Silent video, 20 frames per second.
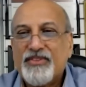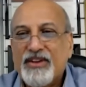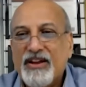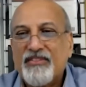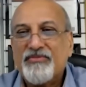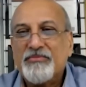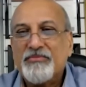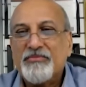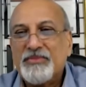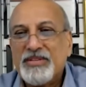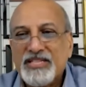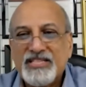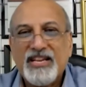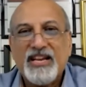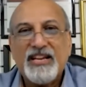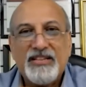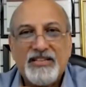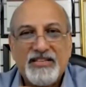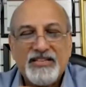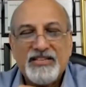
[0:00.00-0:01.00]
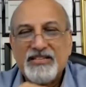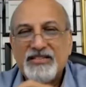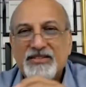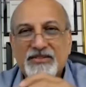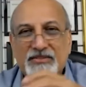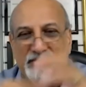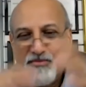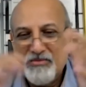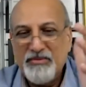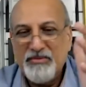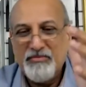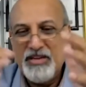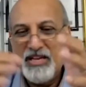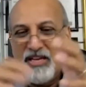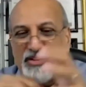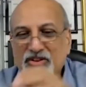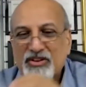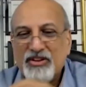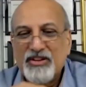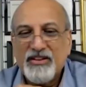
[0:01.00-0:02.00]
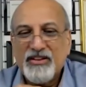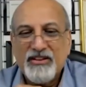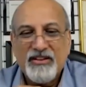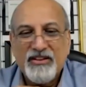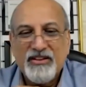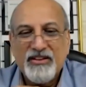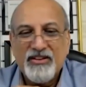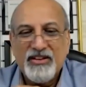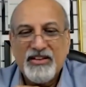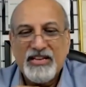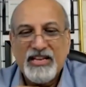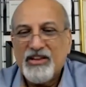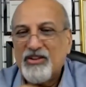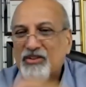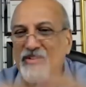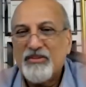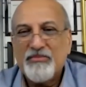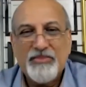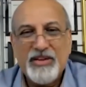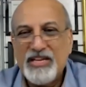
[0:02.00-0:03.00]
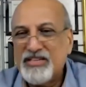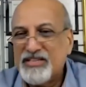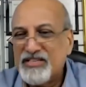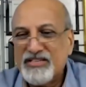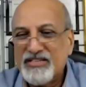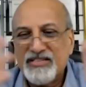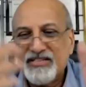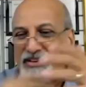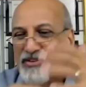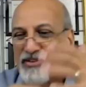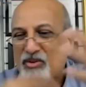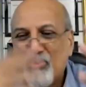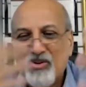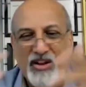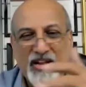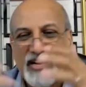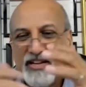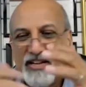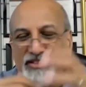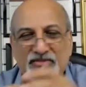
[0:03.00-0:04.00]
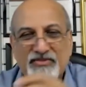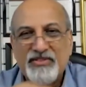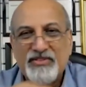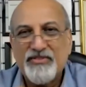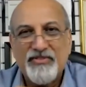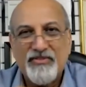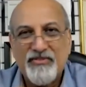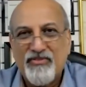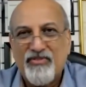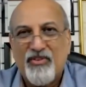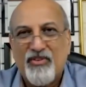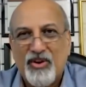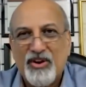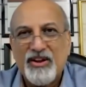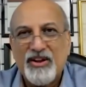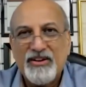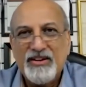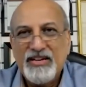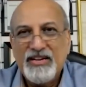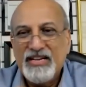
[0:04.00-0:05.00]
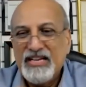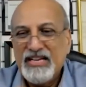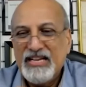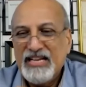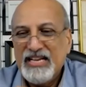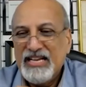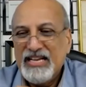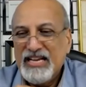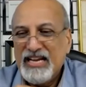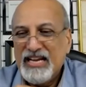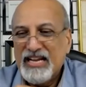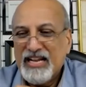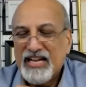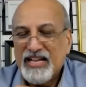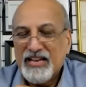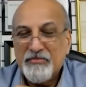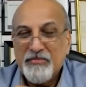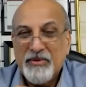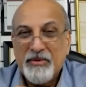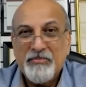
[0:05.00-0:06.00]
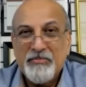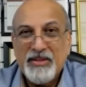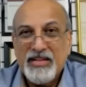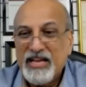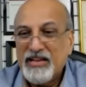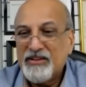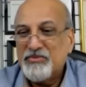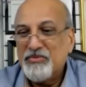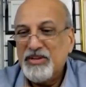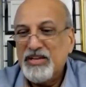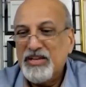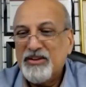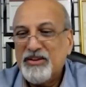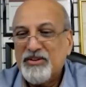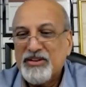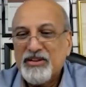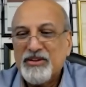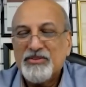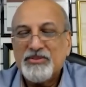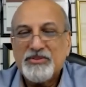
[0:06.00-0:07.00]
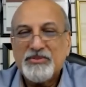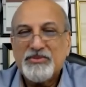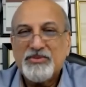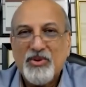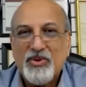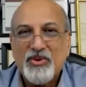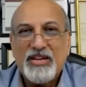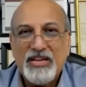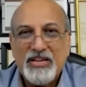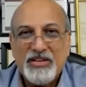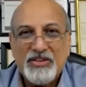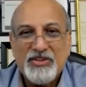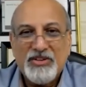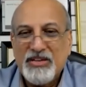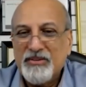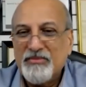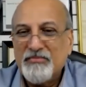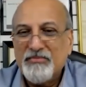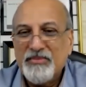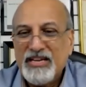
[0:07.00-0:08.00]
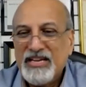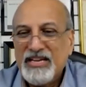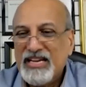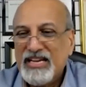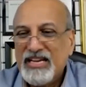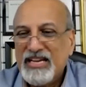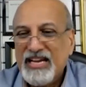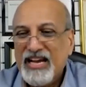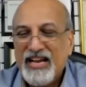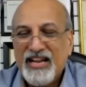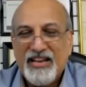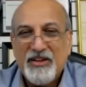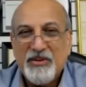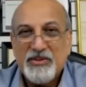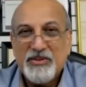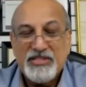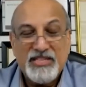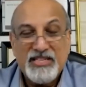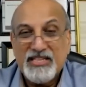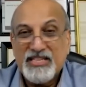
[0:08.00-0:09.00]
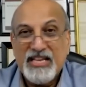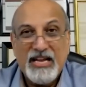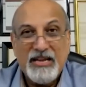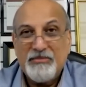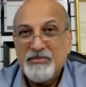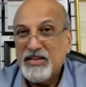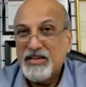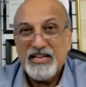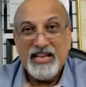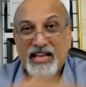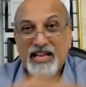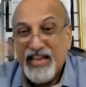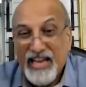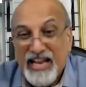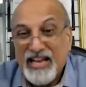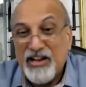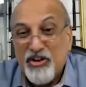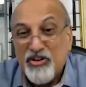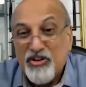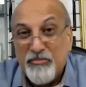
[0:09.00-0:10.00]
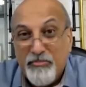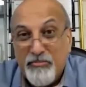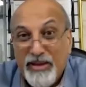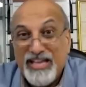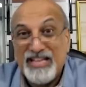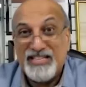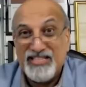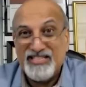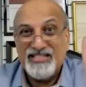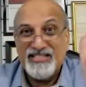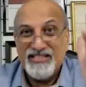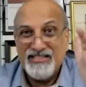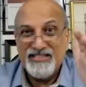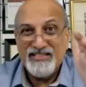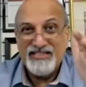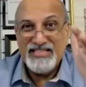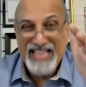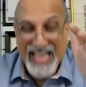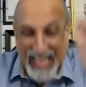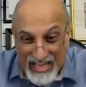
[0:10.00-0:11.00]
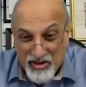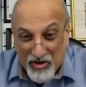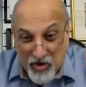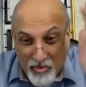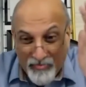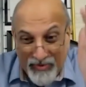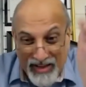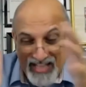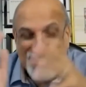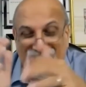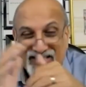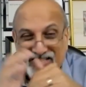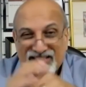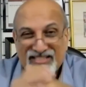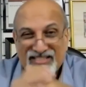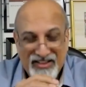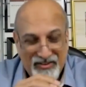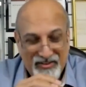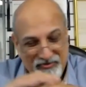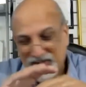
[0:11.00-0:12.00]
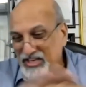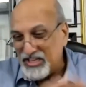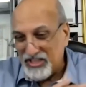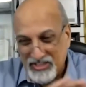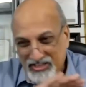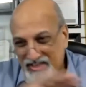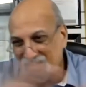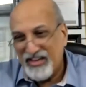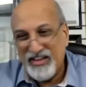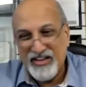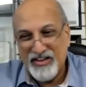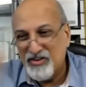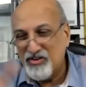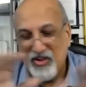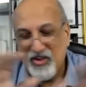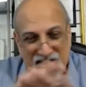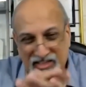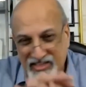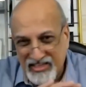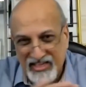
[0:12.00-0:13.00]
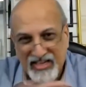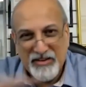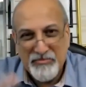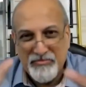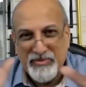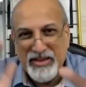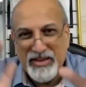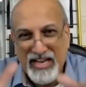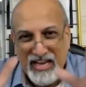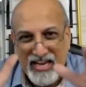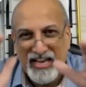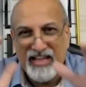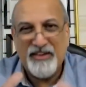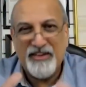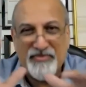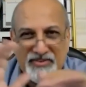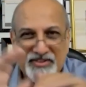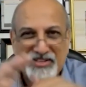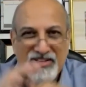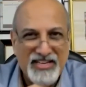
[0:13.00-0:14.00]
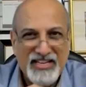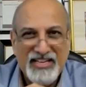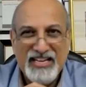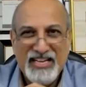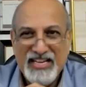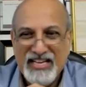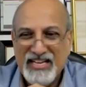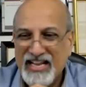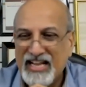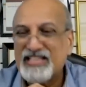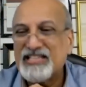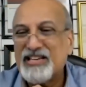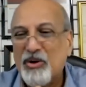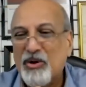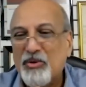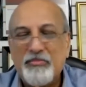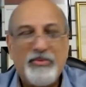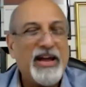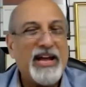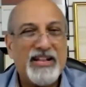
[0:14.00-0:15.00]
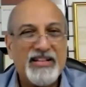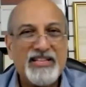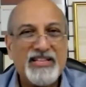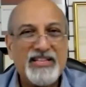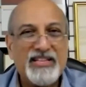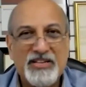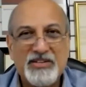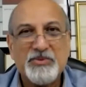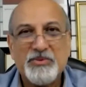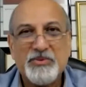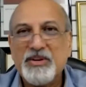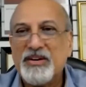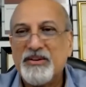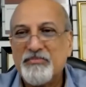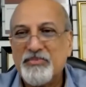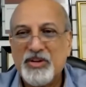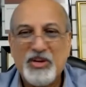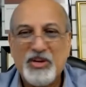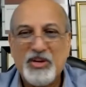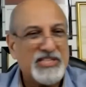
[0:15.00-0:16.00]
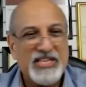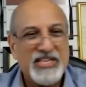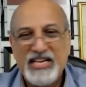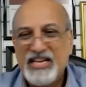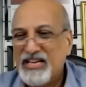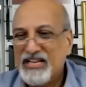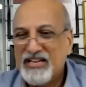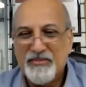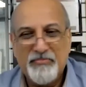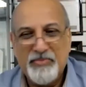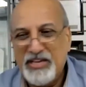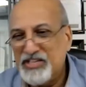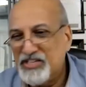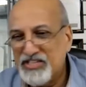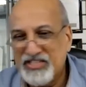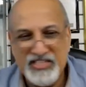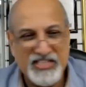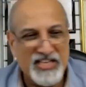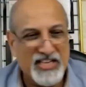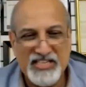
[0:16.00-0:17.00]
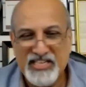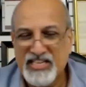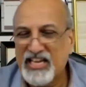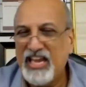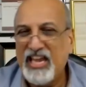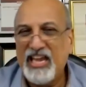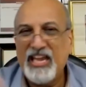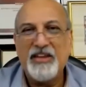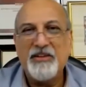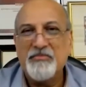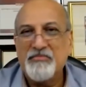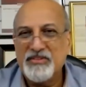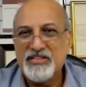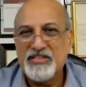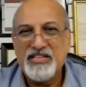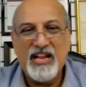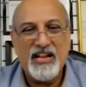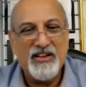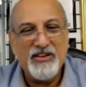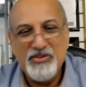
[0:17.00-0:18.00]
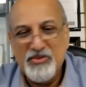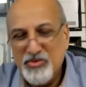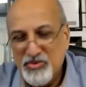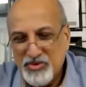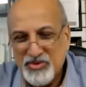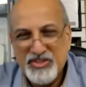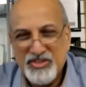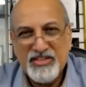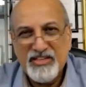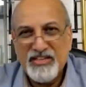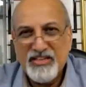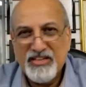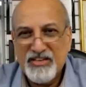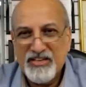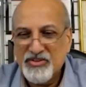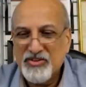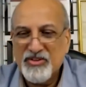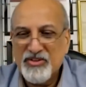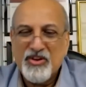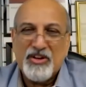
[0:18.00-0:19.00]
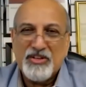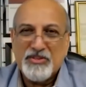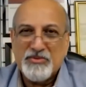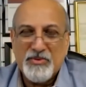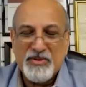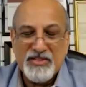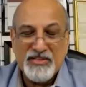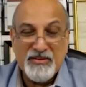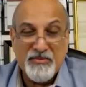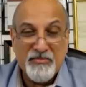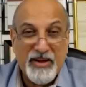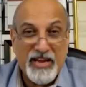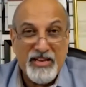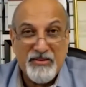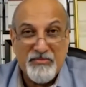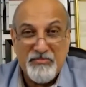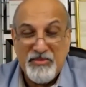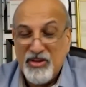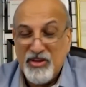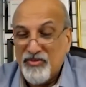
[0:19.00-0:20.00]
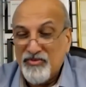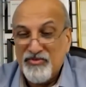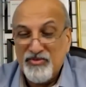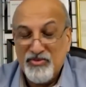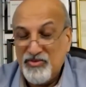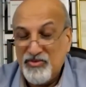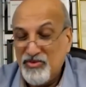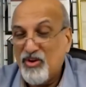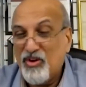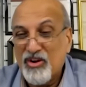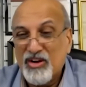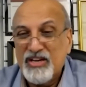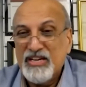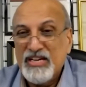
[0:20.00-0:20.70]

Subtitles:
government scientists, we meet on a regular basis in all kinds of different fora. And I remember that week when I was talking to him, and he was describing, they ran out of beds. They had no beds. They finished. They had not a single bed left. That's how bad things were, because the patients just came deluged into the hospitals. Reminded me of New York,